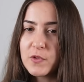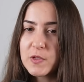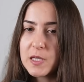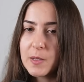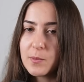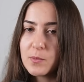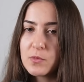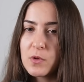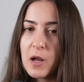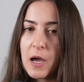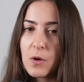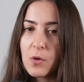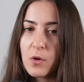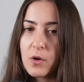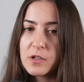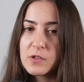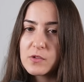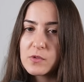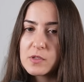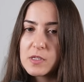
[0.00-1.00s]
I'm now
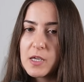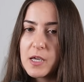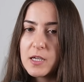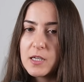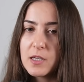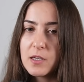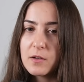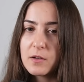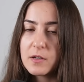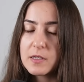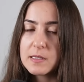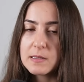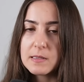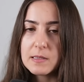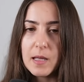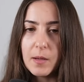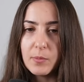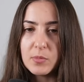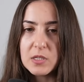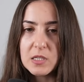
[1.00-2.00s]
going to take here and
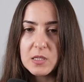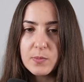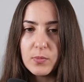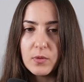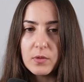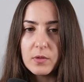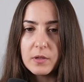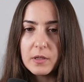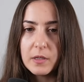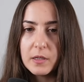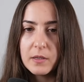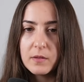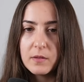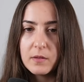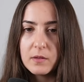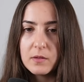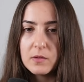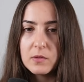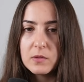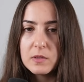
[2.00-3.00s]
snap this pawn, and
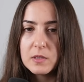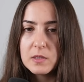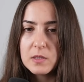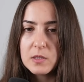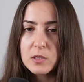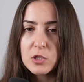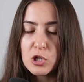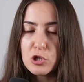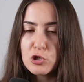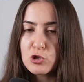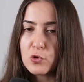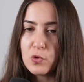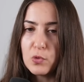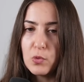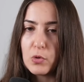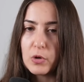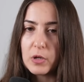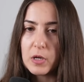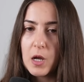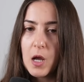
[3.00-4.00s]
this is just
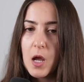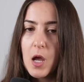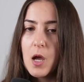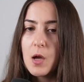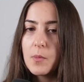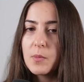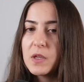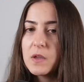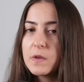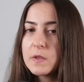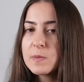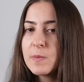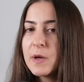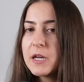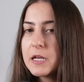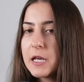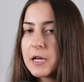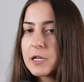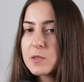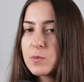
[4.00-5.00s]
good because my
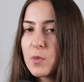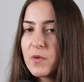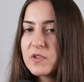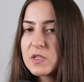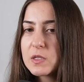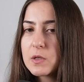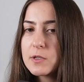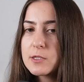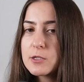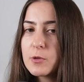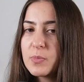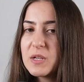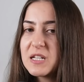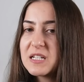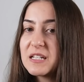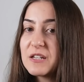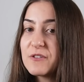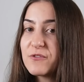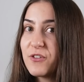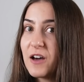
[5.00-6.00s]
next move is going to be
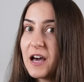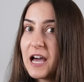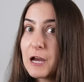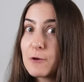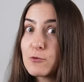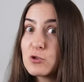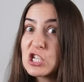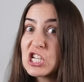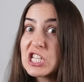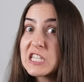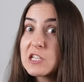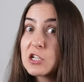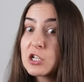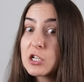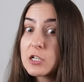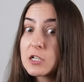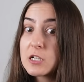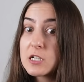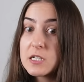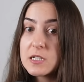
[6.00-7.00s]
d5, which is the
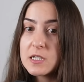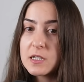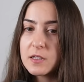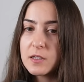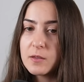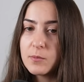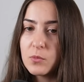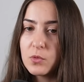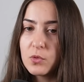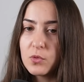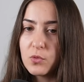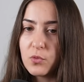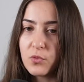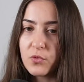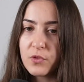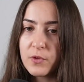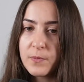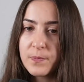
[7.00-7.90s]
critical move